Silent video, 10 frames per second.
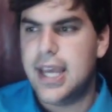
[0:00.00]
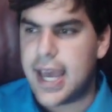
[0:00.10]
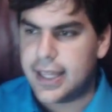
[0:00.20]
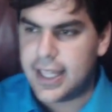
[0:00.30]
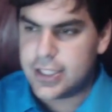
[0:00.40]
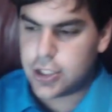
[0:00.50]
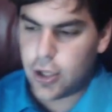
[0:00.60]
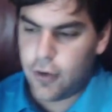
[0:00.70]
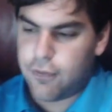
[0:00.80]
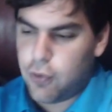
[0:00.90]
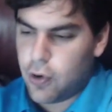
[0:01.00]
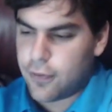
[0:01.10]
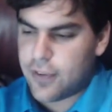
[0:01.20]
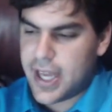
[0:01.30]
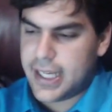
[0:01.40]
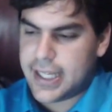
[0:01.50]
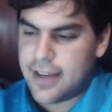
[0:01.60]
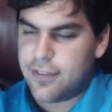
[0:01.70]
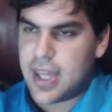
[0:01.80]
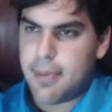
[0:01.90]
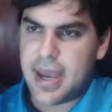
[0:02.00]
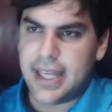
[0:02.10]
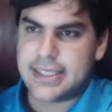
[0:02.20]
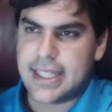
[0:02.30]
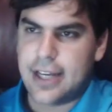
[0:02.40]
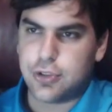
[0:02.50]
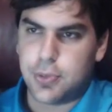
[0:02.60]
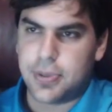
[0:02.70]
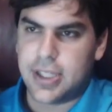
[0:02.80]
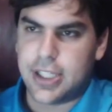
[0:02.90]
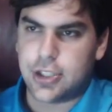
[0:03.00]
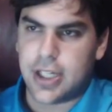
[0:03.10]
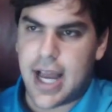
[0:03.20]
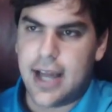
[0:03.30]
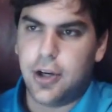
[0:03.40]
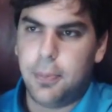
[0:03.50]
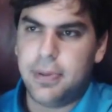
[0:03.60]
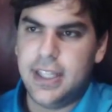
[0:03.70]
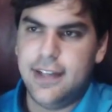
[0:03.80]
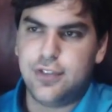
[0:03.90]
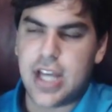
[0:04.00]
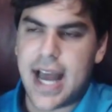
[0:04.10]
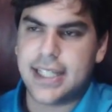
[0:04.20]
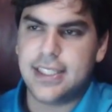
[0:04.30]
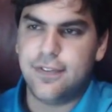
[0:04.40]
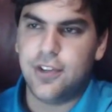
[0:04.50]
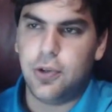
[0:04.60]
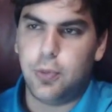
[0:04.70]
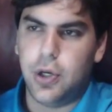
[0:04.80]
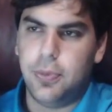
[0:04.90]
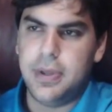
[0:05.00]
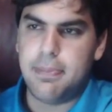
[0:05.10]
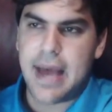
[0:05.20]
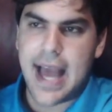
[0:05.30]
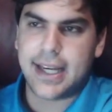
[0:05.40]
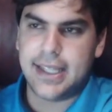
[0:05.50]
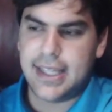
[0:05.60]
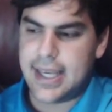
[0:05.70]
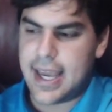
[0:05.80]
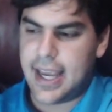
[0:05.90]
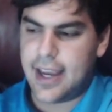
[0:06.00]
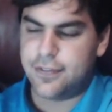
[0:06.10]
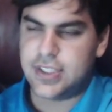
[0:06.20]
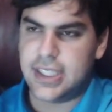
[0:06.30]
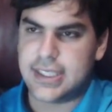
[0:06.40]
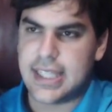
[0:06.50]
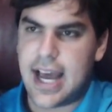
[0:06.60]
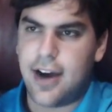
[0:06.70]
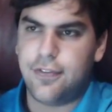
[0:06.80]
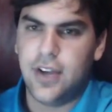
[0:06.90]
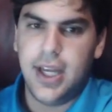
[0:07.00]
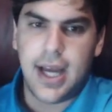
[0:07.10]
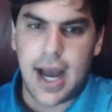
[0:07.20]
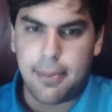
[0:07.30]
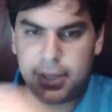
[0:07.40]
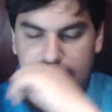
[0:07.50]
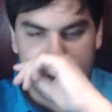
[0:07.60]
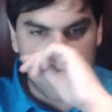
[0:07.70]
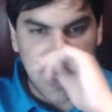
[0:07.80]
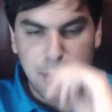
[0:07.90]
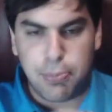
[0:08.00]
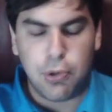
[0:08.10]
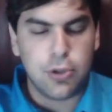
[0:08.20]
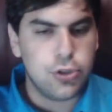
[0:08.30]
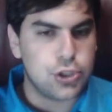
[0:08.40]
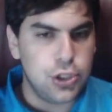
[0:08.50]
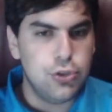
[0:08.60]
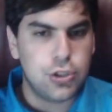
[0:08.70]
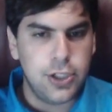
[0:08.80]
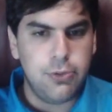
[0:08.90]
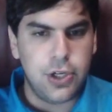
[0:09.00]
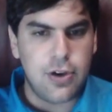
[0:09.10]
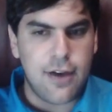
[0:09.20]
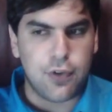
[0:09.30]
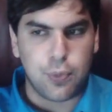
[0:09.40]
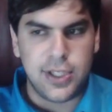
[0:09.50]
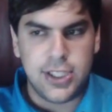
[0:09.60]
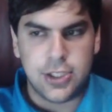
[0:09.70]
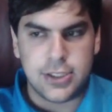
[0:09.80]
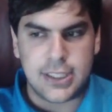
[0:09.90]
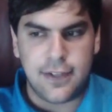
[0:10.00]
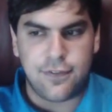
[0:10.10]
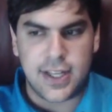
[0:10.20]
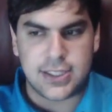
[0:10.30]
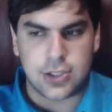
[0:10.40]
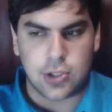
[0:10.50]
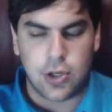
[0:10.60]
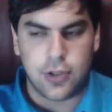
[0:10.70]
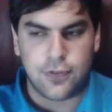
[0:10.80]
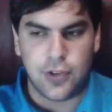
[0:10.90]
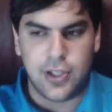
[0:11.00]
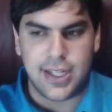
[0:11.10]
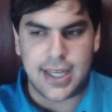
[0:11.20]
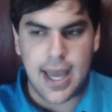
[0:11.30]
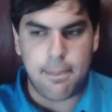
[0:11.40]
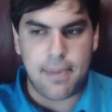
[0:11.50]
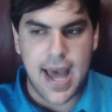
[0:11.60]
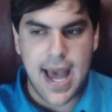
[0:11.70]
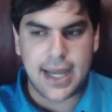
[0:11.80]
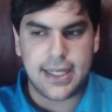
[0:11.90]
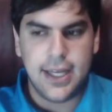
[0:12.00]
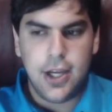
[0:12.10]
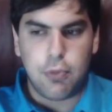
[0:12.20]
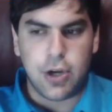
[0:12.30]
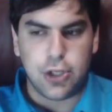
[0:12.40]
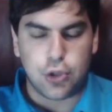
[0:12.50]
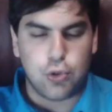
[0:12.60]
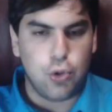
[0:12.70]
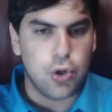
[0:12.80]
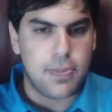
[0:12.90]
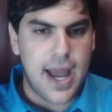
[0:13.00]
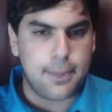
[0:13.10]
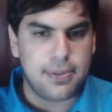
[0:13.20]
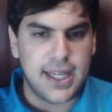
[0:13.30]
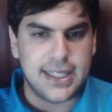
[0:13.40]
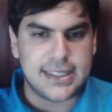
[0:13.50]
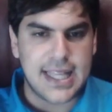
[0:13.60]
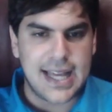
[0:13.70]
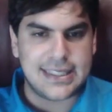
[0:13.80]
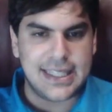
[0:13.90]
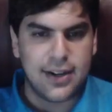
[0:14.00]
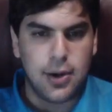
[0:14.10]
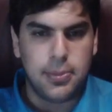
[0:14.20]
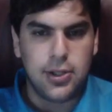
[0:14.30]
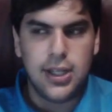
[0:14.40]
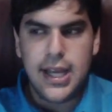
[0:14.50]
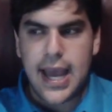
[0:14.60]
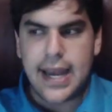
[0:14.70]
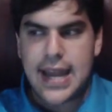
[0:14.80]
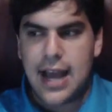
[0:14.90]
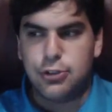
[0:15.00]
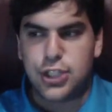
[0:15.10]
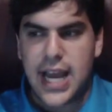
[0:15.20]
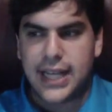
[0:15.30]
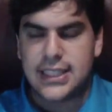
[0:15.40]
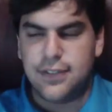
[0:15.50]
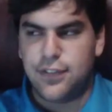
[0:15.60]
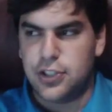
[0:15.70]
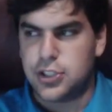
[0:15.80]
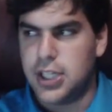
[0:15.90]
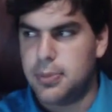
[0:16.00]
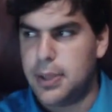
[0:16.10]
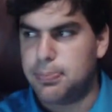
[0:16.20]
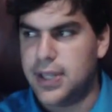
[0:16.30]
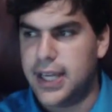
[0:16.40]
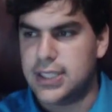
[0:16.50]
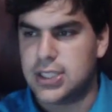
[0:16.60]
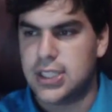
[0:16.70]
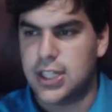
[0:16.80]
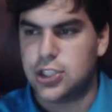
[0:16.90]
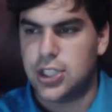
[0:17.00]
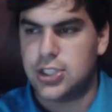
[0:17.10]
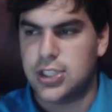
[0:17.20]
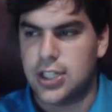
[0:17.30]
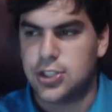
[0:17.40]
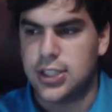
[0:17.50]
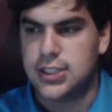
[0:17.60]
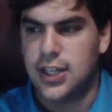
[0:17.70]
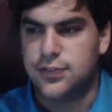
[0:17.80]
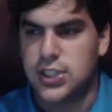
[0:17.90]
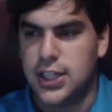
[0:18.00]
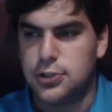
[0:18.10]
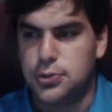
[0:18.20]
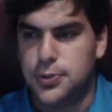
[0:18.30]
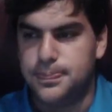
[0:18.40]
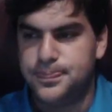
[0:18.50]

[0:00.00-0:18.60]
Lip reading: And let's go forth and give them a schedule prediction. I don't believe Jacksonville will be back in the AFC South. I believe Blake Bortles, usually when you have a really good defense, it's hard for you to get back when your quarterback play is that terrible. And now Jacksonville's going to be playing such a tough schedule.